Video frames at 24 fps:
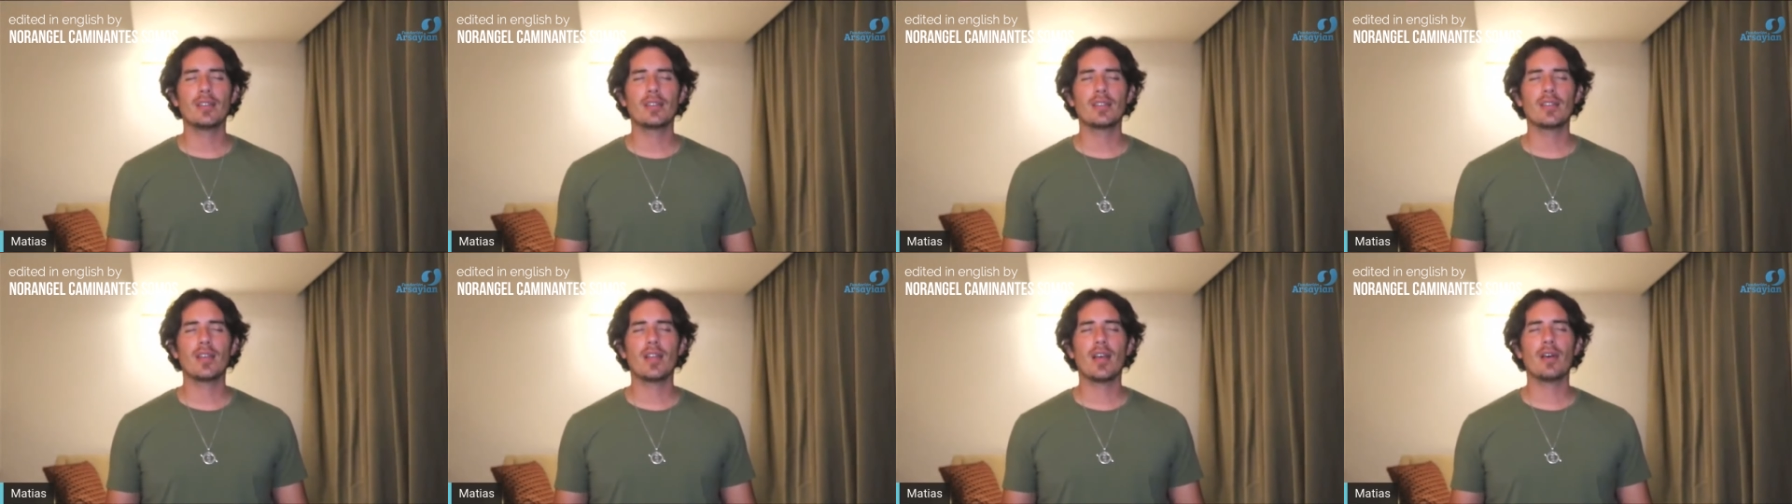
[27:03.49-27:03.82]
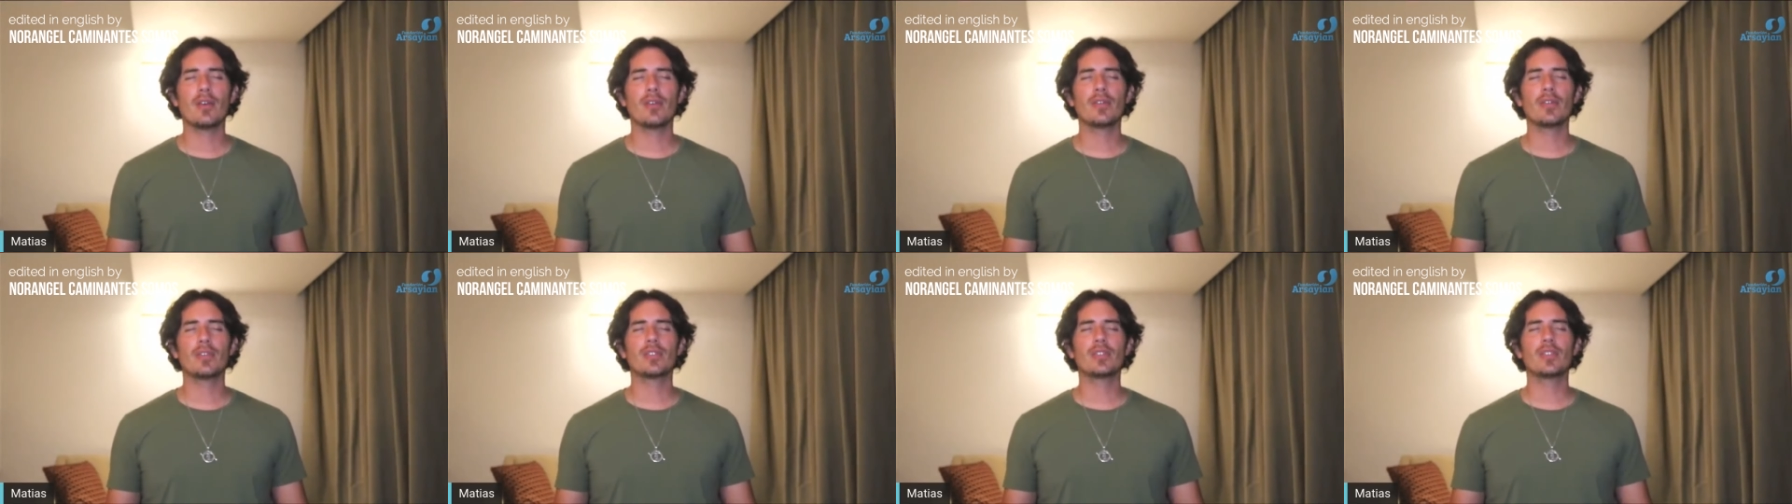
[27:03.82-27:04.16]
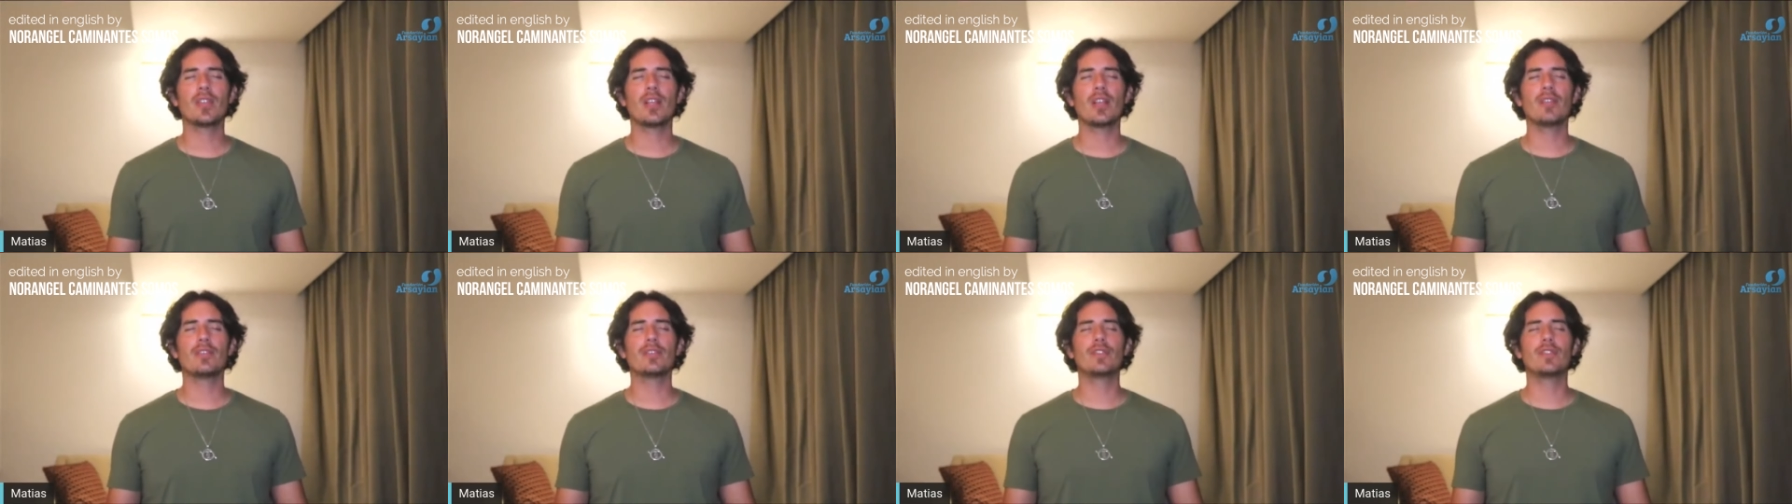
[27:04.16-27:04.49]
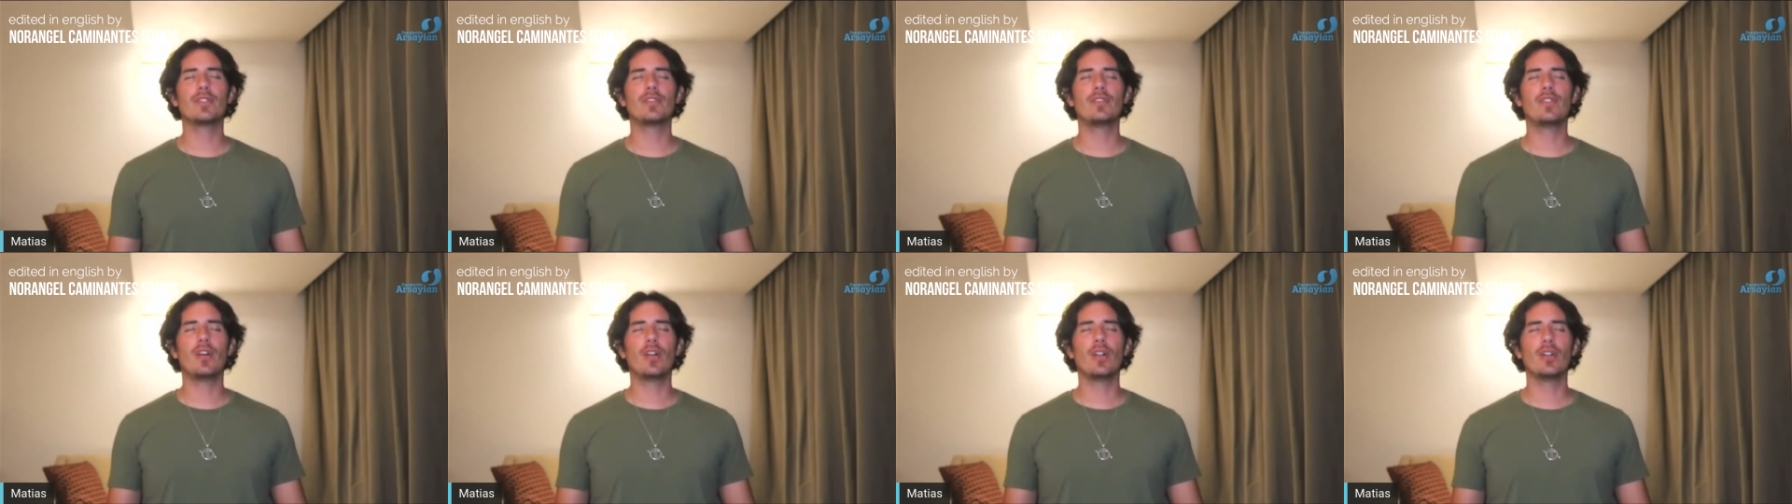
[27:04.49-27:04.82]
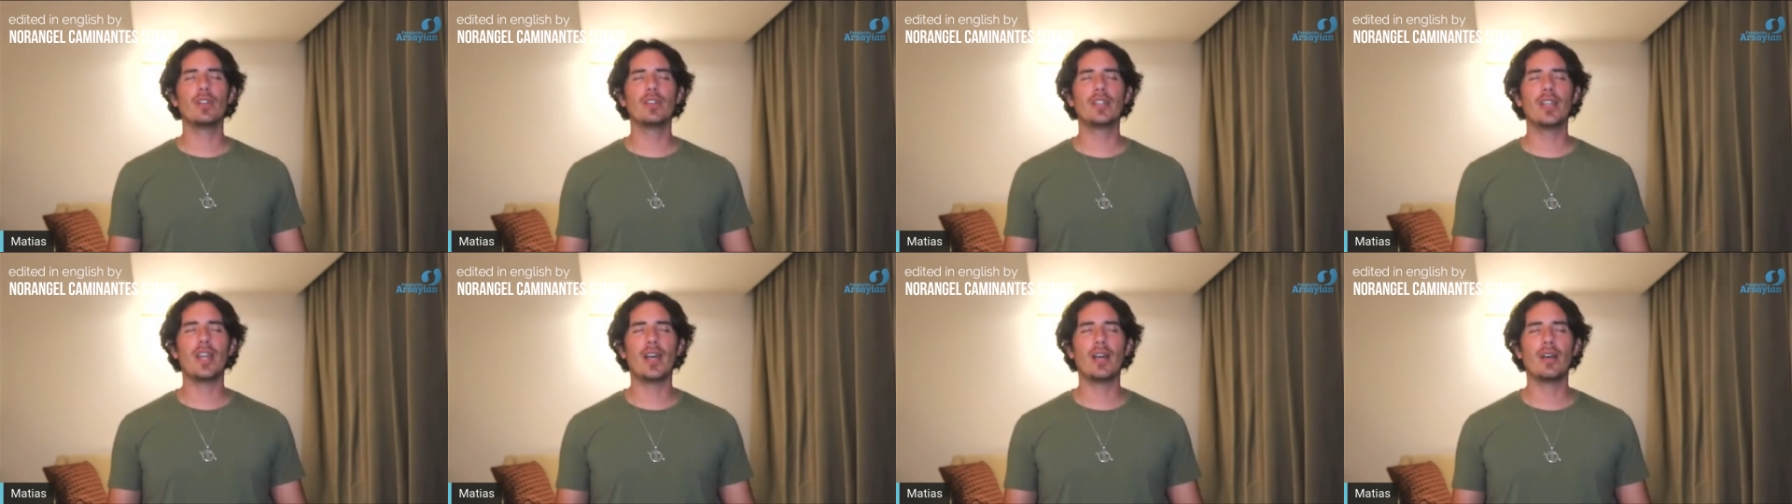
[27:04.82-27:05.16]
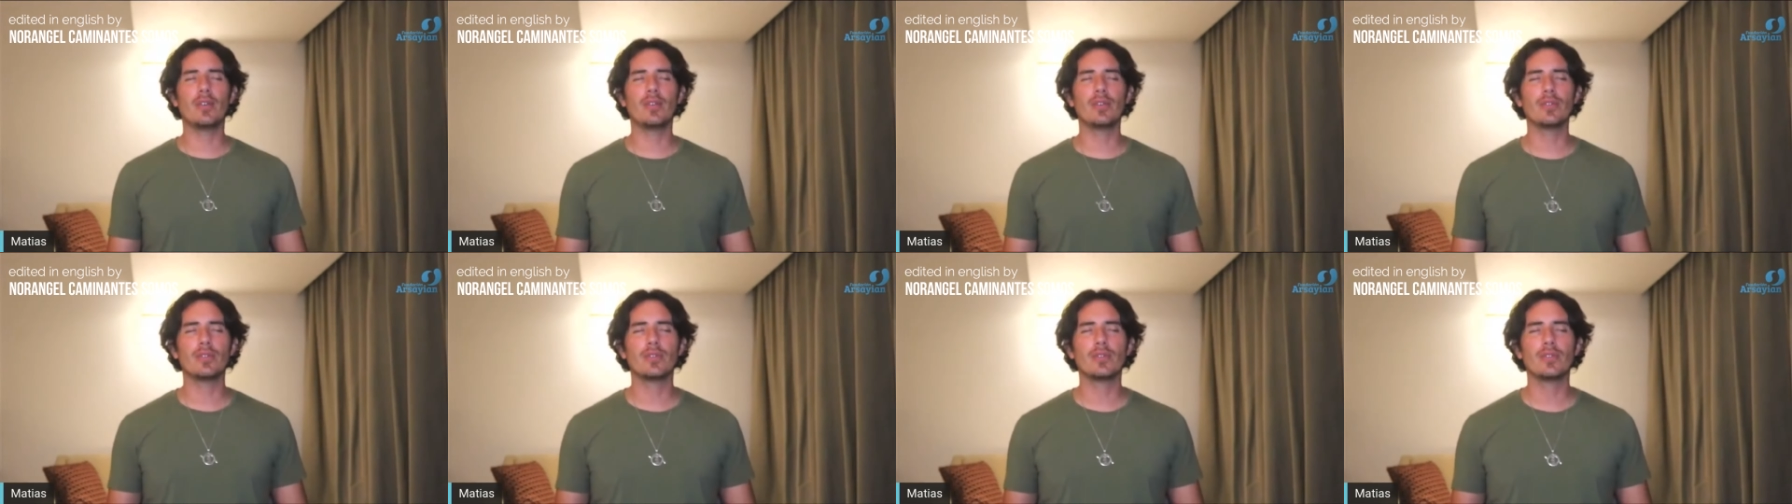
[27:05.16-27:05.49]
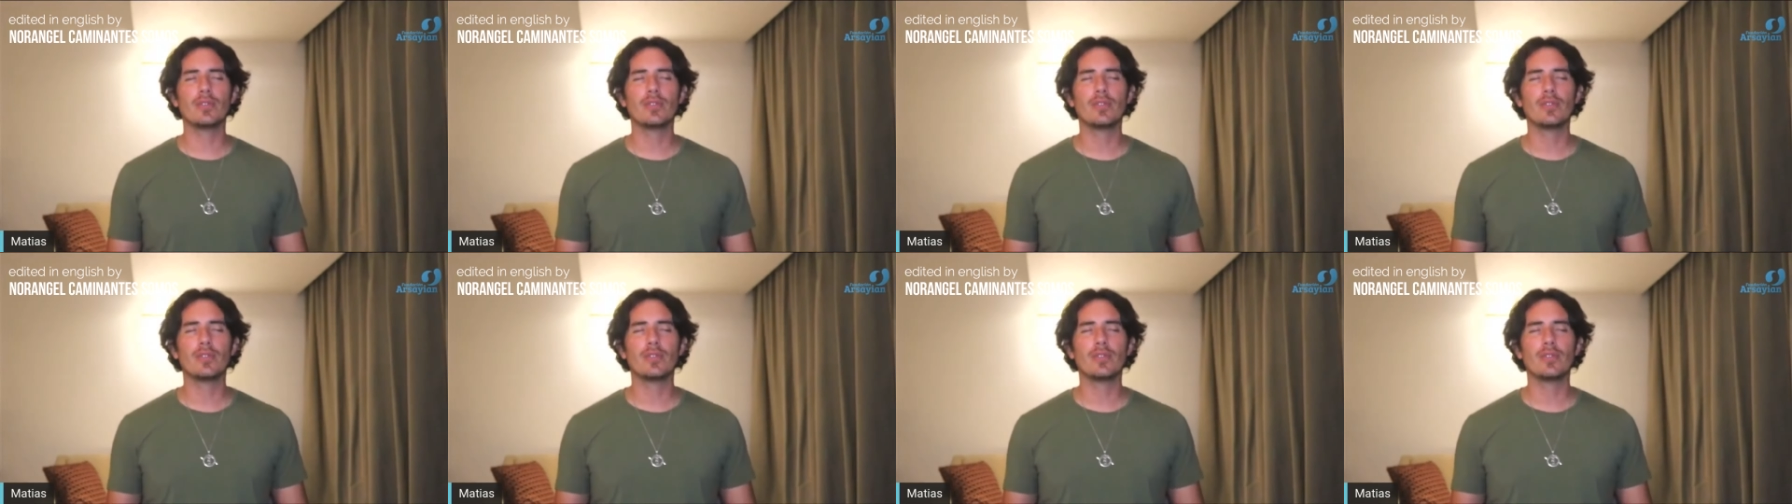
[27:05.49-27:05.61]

allow yourself to fall down